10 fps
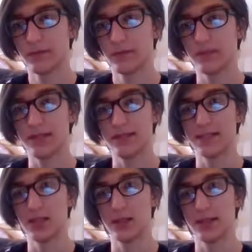
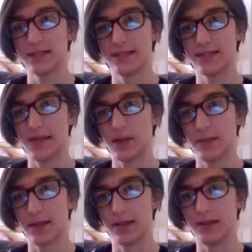Decidueye to set up
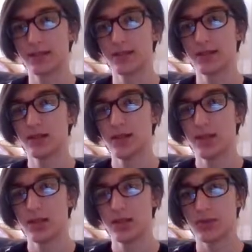on this.
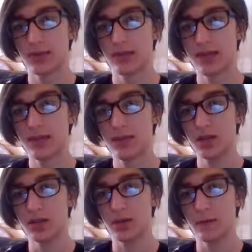So I think I'm going
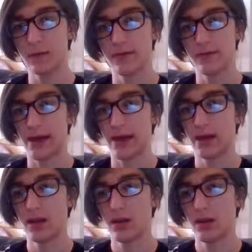to go for that.